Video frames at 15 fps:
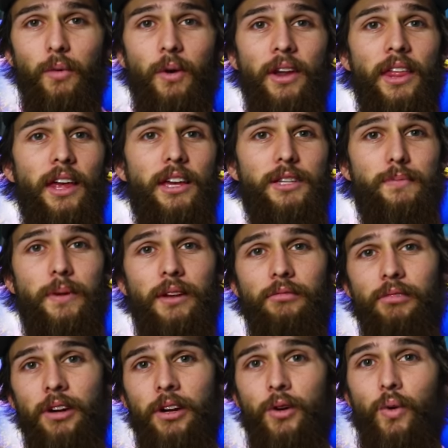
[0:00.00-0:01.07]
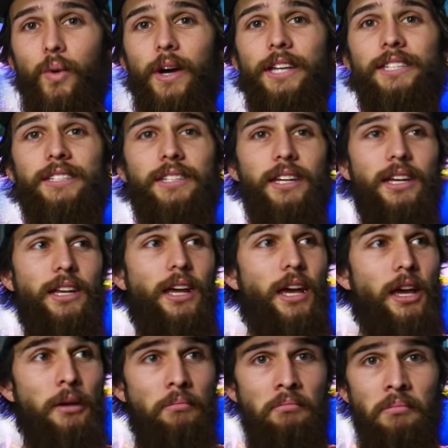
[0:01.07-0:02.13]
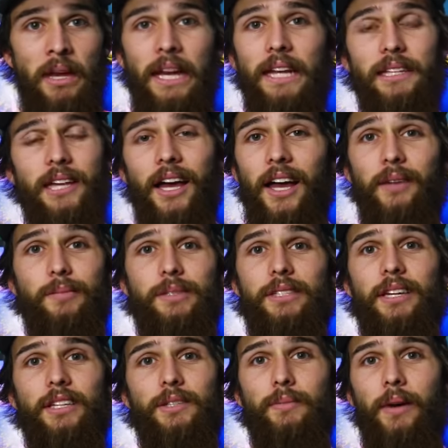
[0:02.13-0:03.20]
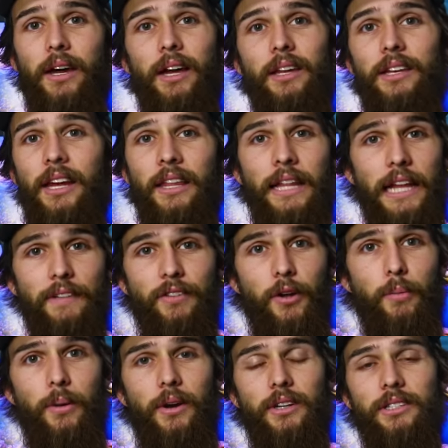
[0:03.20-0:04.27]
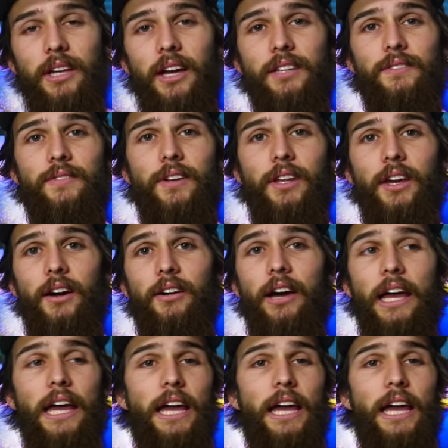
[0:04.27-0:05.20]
one that has been requested many times since my Day in the Life of Computer Science video,